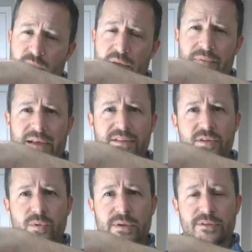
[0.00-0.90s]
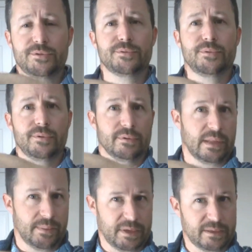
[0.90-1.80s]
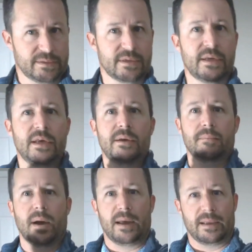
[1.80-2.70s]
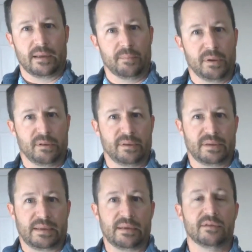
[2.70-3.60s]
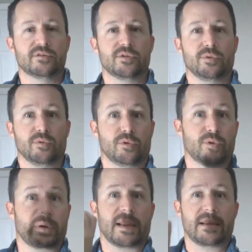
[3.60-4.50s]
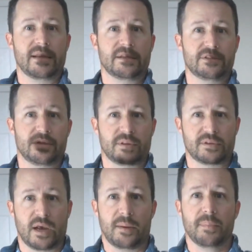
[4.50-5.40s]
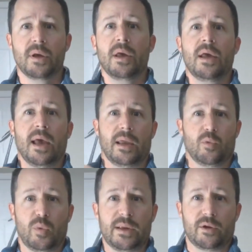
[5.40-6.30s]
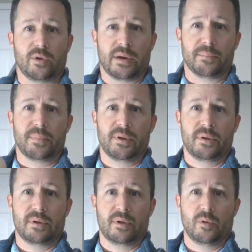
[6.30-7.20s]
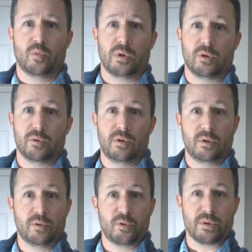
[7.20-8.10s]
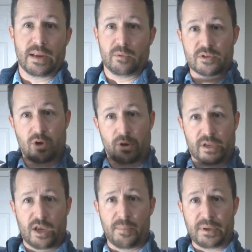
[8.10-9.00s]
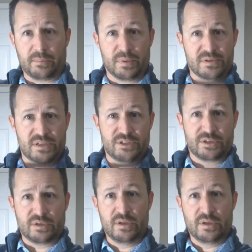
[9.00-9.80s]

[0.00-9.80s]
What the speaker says: That's going to limit my ability to create hinge at the top. A weak grip will create what's called a cupping position.